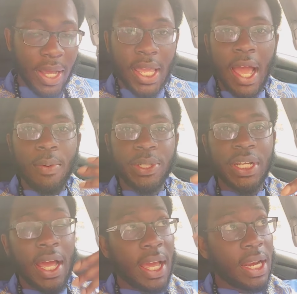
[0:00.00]
Yahweh
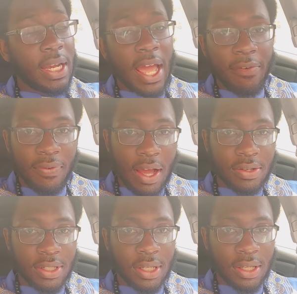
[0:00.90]
Shah had to die for our
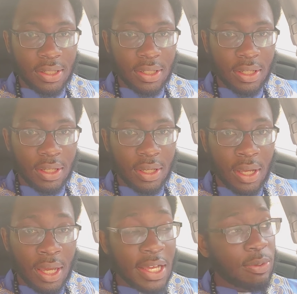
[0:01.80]
sins.
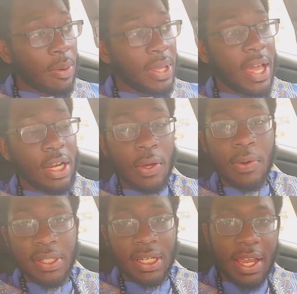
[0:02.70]
And that's why we had to go
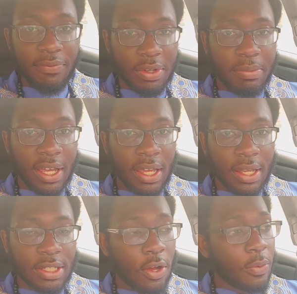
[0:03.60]
in slavery, man.
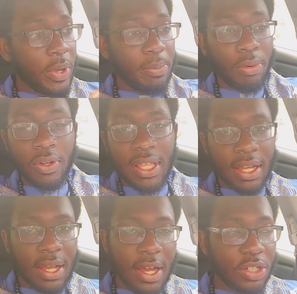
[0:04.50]
Because we broke
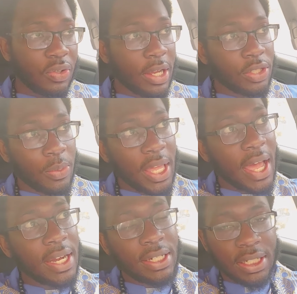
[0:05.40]
that contract, so we
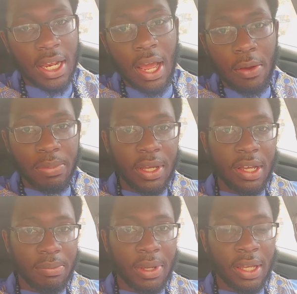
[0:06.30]
had to shed our
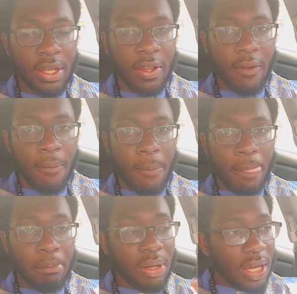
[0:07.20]
blood,
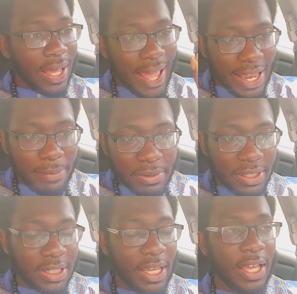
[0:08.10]
man. Blood had to be
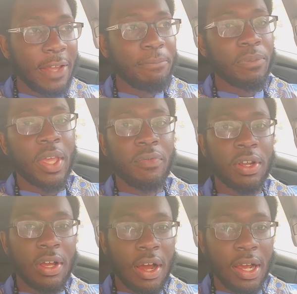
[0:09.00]
shed in
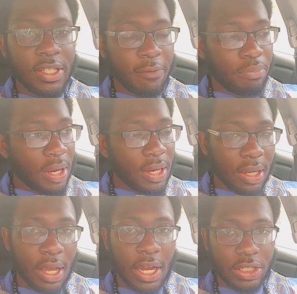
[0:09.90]
regards of breaking the
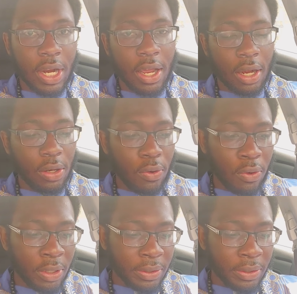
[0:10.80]
contract of the Lord.